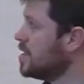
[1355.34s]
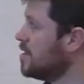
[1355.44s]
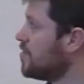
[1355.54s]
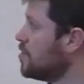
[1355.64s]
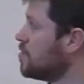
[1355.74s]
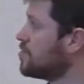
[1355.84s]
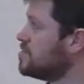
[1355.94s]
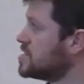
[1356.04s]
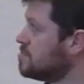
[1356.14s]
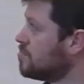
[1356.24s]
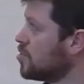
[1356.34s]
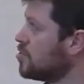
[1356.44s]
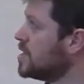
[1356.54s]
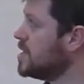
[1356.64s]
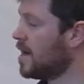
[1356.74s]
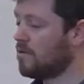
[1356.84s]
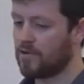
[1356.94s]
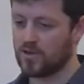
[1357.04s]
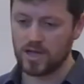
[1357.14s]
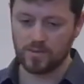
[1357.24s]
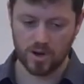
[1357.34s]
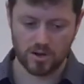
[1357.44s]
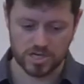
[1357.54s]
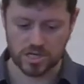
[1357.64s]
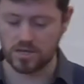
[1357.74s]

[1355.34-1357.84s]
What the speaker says: If the author is an employee, however, it belongs to